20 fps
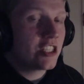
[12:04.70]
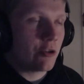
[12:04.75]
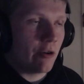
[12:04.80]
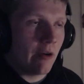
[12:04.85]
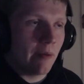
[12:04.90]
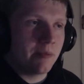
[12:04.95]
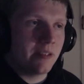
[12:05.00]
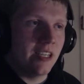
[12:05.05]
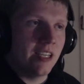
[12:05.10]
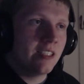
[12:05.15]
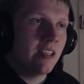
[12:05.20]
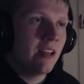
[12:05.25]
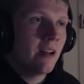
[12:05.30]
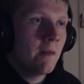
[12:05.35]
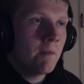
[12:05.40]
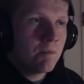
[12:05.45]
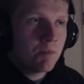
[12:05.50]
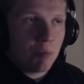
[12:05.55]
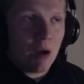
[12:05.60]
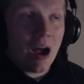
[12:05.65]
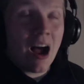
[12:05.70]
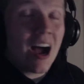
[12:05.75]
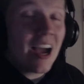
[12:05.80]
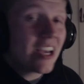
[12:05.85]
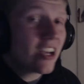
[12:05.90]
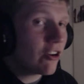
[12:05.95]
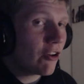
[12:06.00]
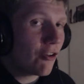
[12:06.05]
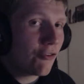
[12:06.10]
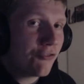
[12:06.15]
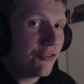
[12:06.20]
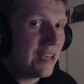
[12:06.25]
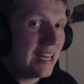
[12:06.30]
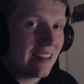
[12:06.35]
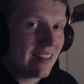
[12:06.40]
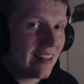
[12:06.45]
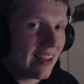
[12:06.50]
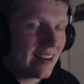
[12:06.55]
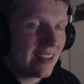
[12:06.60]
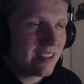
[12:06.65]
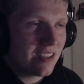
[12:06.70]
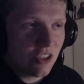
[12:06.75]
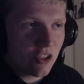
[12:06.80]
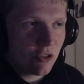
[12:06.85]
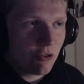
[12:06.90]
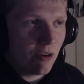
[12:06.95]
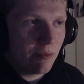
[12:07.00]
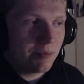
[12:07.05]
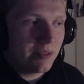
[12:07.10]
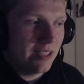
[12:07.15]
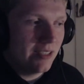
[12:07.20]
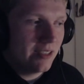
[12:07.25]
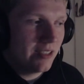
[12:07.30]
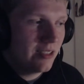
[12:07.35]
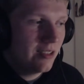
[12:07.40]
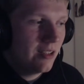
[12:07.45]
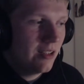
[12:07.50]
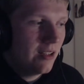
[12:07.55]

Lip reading: scripted. But I got a feeling that isn't scripted.